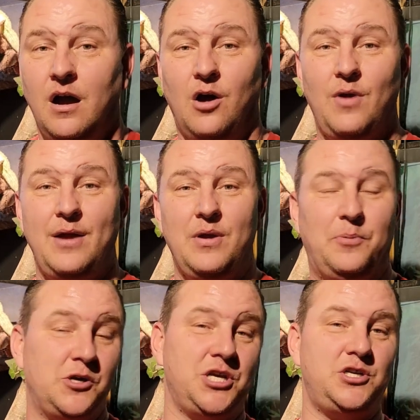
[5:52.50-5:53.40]
All right, we
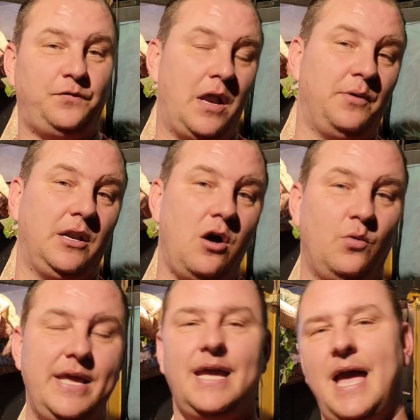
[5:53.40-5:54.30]
appreciate you following
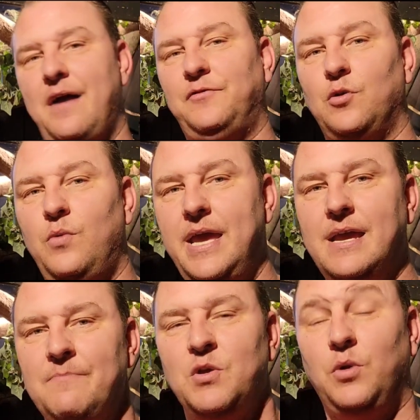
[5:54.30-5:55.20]
along week after
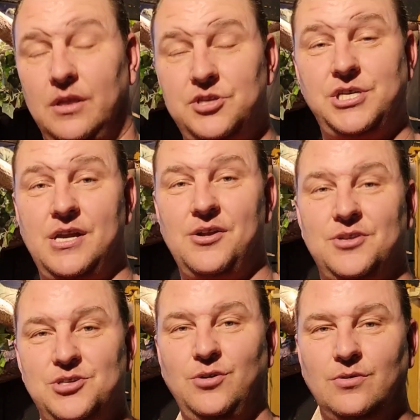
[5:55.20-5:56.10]
week. We'll either see you here
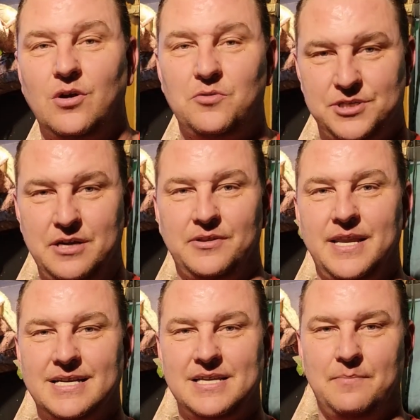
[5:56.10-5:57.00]
at the zoo, or we'll see you on
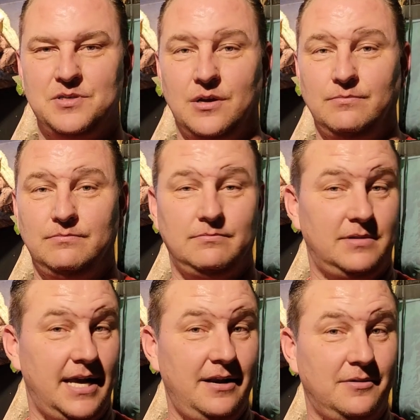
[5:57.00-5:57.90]
the next episode.
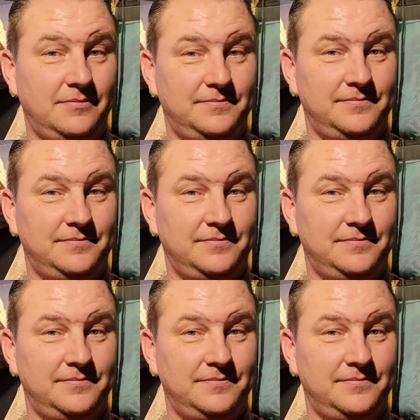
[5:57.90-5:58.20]
Later.